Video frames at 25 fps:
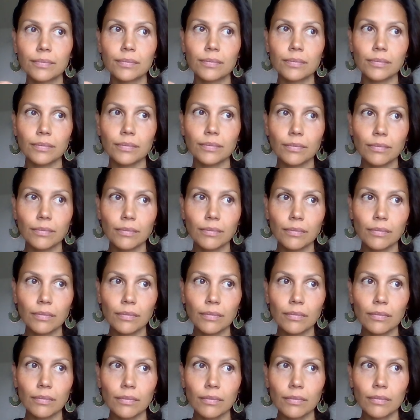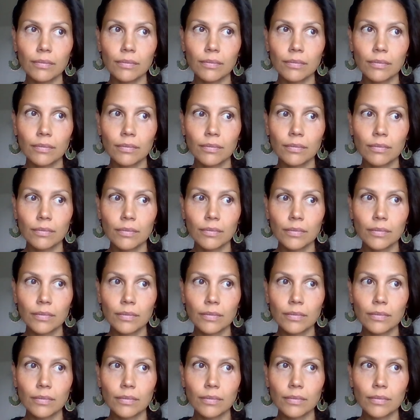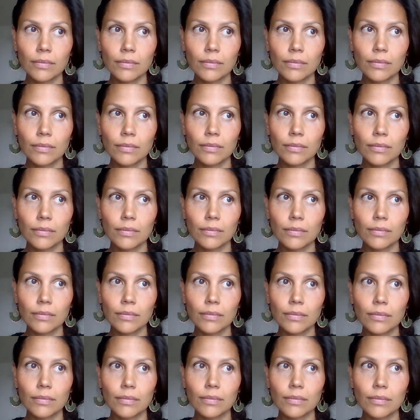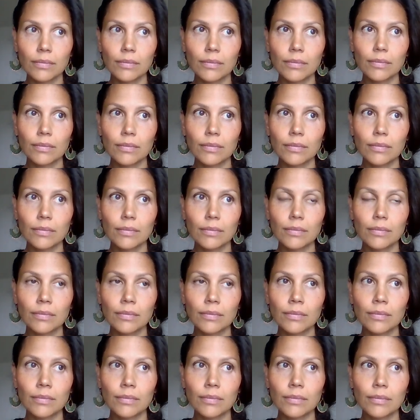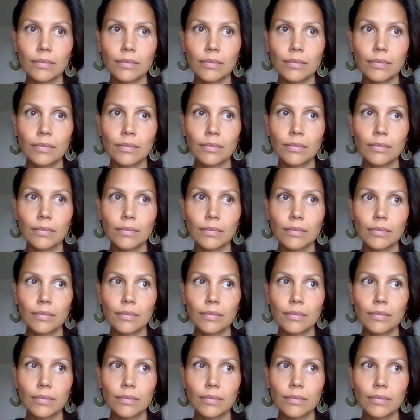(silence)